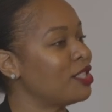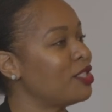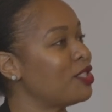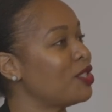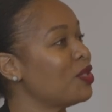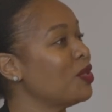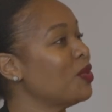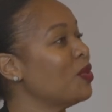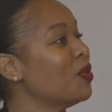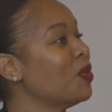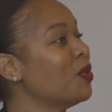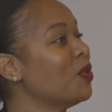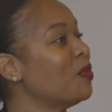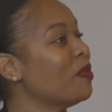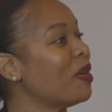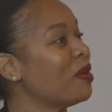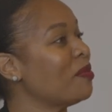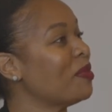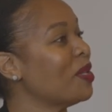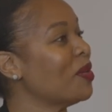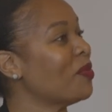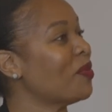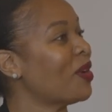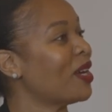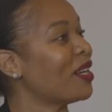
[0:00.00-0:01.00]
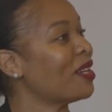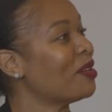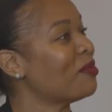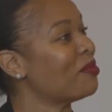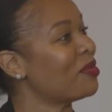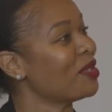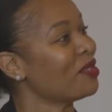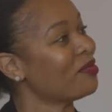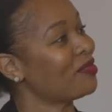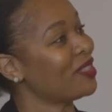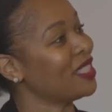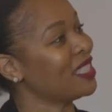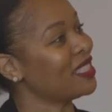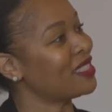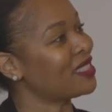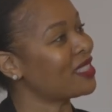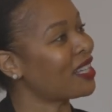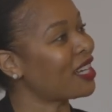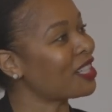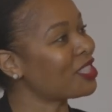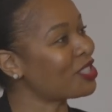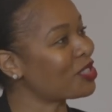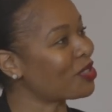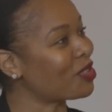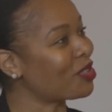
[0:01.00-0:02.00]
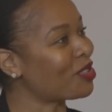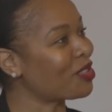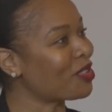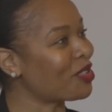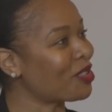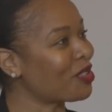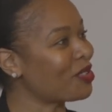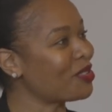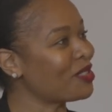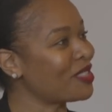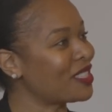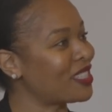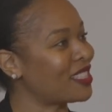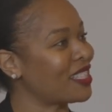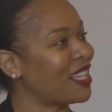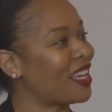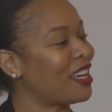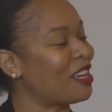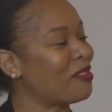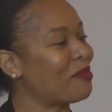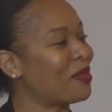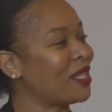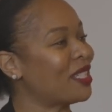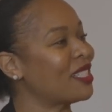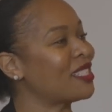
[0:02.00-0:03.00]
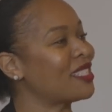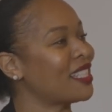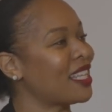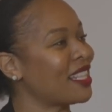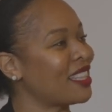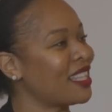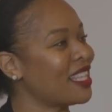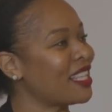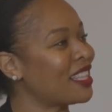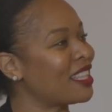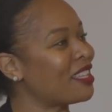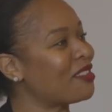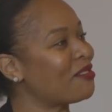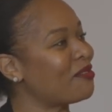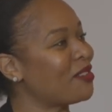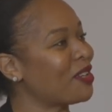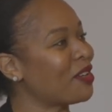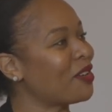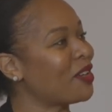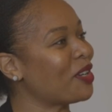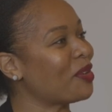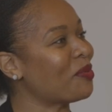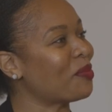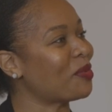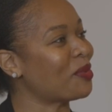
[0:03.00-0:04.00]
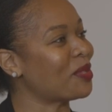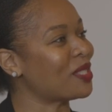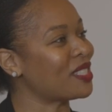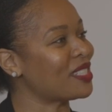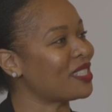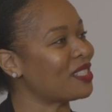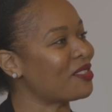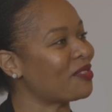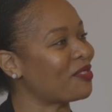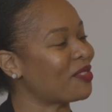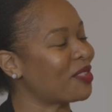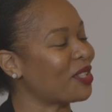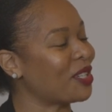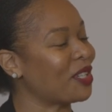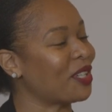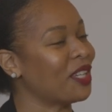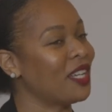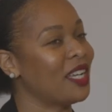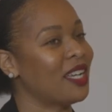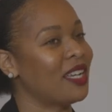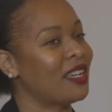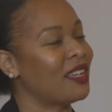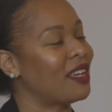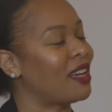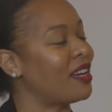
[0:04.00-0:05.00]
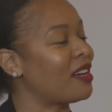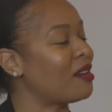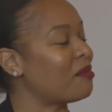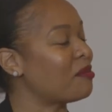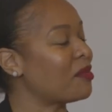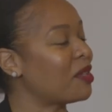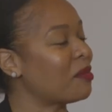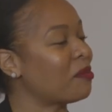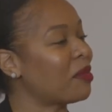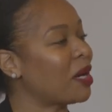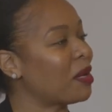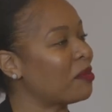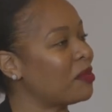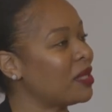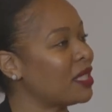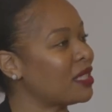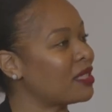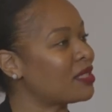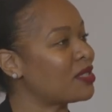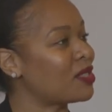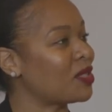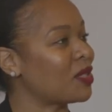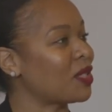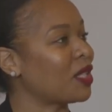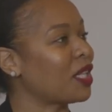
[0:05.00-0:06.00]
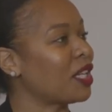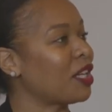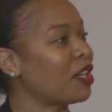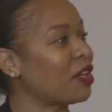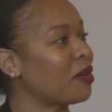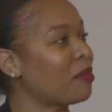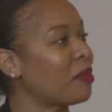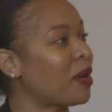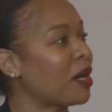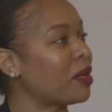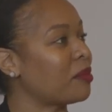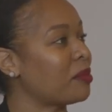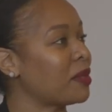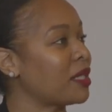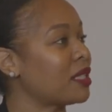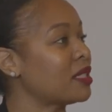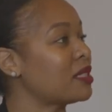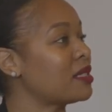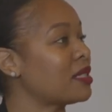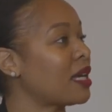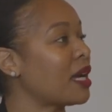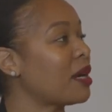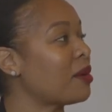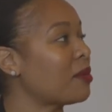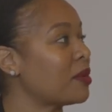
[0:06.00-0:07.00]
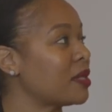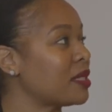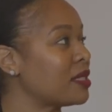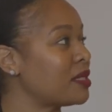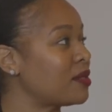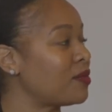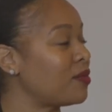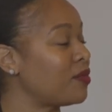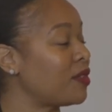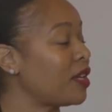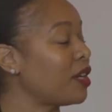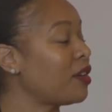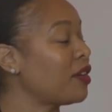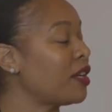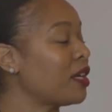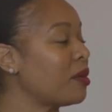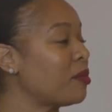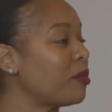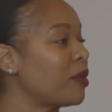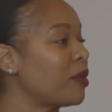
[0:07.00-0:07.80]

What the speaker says: Do you maybe want to briefly touch on those? Because I think they're very important for the public to hear about, because I was very